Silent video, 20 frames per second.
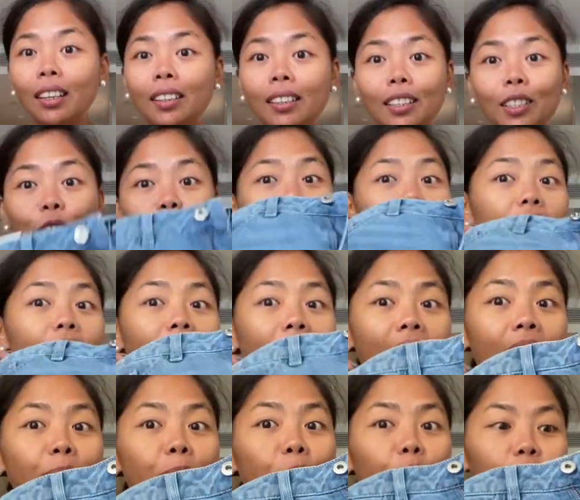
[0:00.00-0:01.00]
That's why
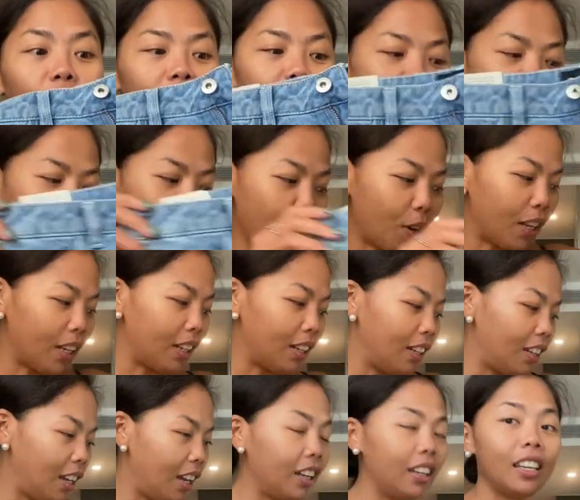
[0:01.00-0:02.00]
I bought this one.
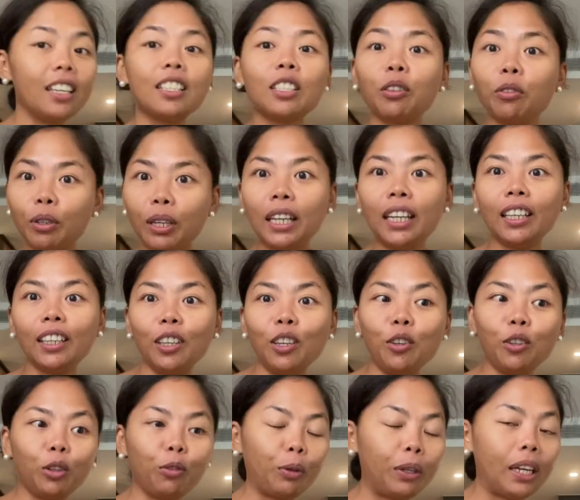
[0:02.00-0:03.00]
And it's really
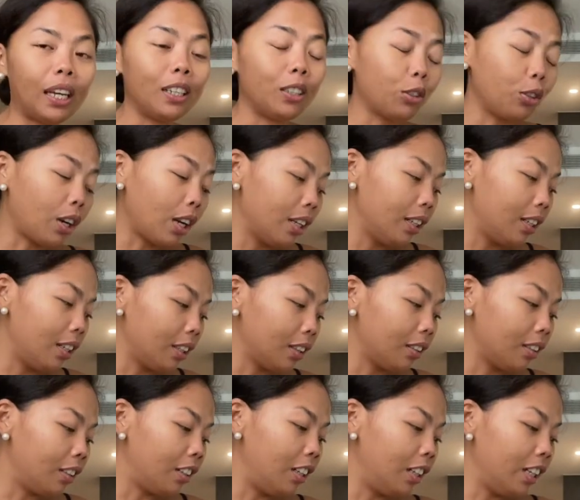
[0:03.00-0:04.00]
cute when I tried
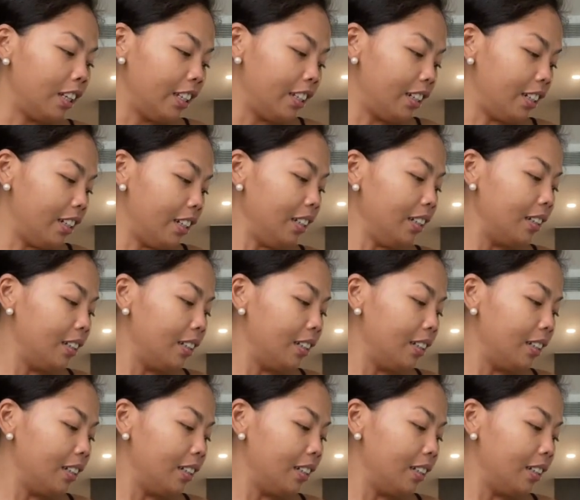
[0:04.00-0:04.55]
that earlier.